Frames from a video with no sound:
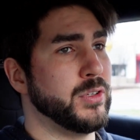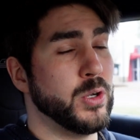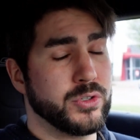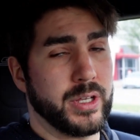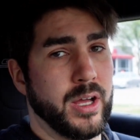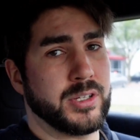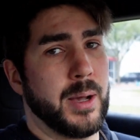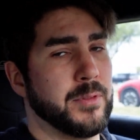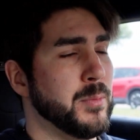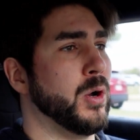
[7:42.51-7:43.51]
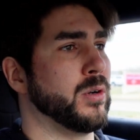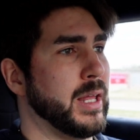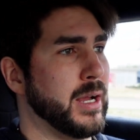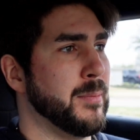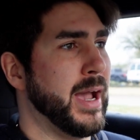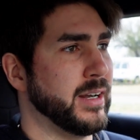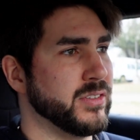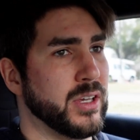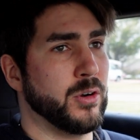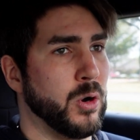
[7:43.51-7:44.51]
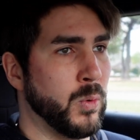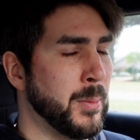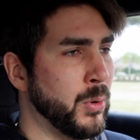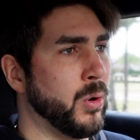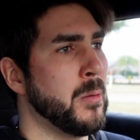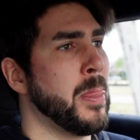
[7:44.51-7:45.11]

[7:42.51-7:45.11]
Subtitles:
usually on top of the motor, like a Magnuson or a Whipple,